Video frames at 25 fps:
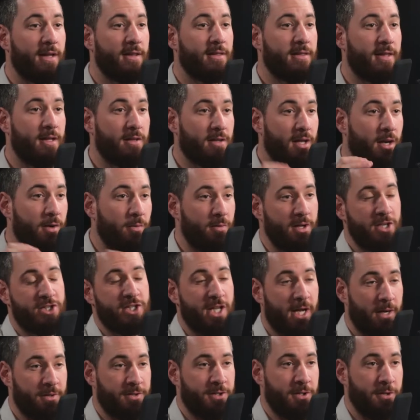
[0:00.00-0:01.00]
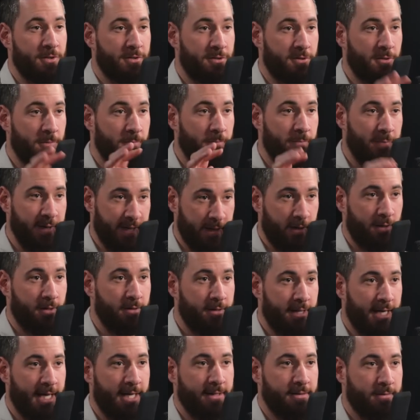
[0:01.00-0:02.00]
Oh, wait, they reached out to you to
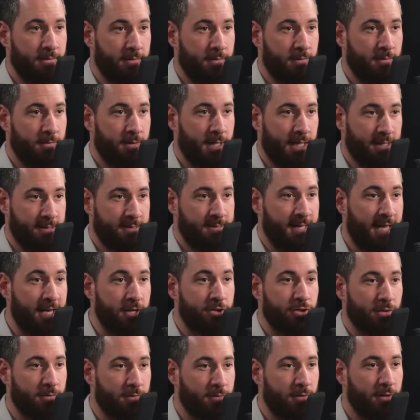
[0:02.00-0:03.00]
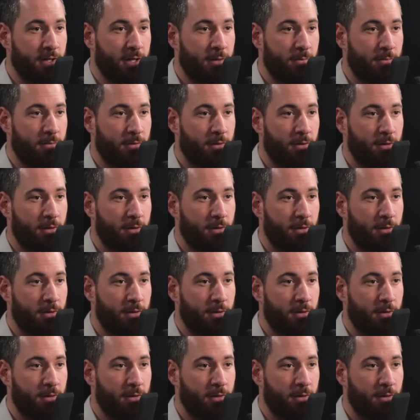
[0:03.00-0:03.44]
build that, that station for them?